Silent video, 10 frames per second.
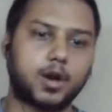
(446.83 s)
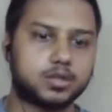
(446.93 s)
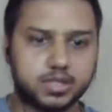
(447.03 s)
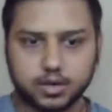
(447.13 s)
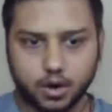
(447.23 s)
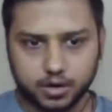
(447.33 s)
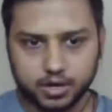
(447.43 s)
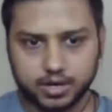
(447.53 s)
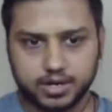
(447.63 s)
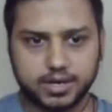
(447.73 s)
on the
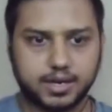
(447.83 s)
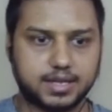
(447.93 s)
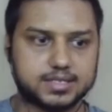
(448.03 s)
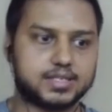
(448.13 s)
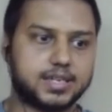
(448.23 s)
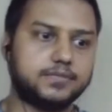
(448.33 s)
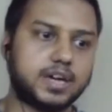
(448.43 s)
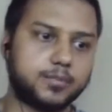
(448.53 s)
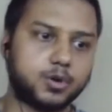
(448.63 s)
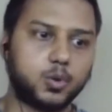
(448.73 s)
contrary let's say if
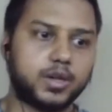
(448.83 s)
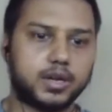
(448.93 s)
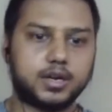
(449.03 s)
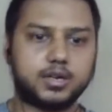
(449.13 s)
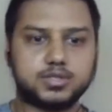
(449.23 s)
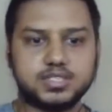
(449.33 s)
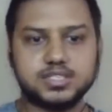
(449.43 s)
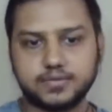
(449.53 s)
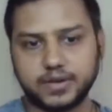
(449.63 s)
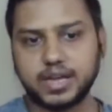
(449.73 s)
i'm going into
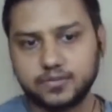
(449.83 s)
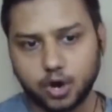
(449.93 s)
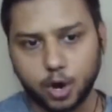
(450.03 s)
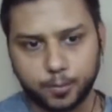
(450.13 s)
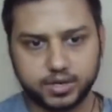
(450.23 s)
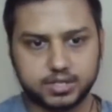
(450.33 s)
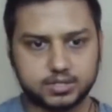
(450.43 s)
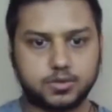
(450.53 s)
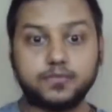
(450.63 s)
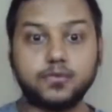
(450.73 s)
just five
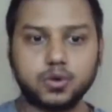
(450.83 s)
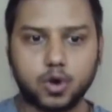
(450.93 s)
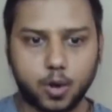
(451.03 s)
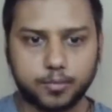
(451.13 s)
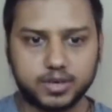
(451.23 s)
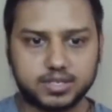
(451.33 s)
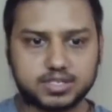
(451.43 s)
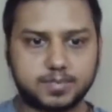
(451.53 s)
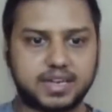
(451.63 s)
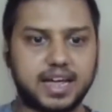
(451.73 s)
components or four
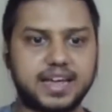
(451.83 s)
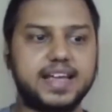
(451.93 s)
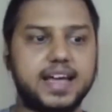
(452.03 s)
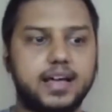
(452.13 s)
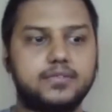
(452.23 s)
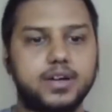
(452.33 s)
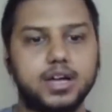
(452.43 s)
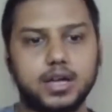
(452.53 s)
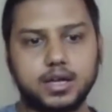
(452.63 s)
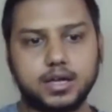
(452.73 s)
components but i have
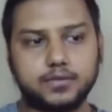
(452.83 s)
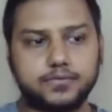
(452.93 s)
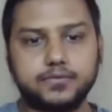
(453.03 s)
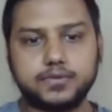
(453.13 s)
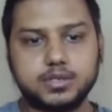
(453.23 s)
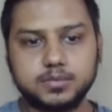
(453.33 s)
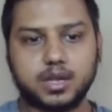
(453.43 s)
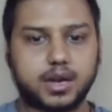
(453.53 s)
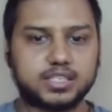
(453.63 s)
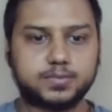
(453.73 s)
a firm
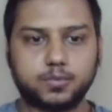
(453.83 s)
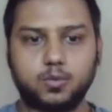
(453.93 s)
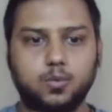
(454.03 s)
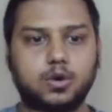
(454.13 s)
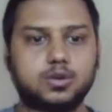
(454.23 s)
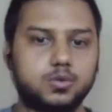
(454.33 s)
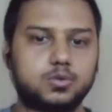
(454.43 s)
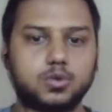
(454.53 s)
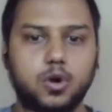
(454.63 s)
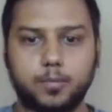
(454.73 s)
grasp on what
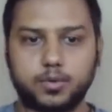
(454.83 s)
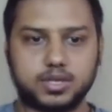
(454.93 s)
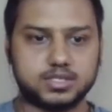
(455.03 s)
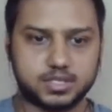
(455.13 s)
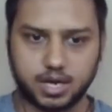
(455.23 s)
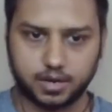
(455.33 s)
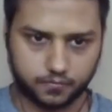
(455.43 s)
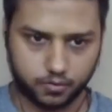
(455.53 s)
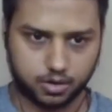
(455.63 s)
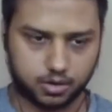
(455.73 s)
those components are
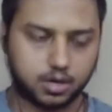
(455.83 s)
for